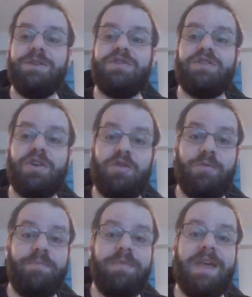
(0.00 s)

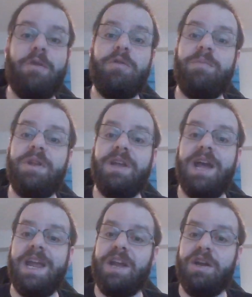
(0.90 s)
So that would be
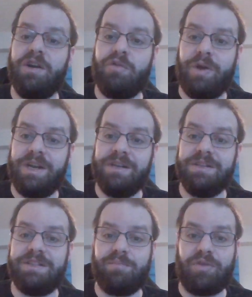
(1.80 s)
a great
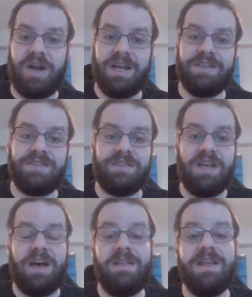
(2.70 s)
surprise.
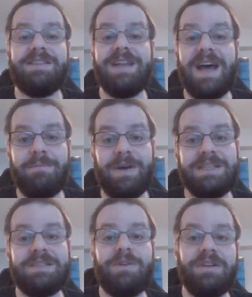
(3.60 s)
Uh, it's not
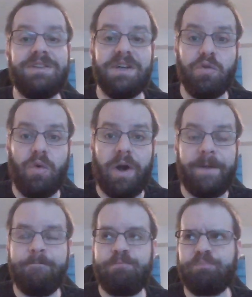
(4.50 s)
impossible, and I'll tell you why.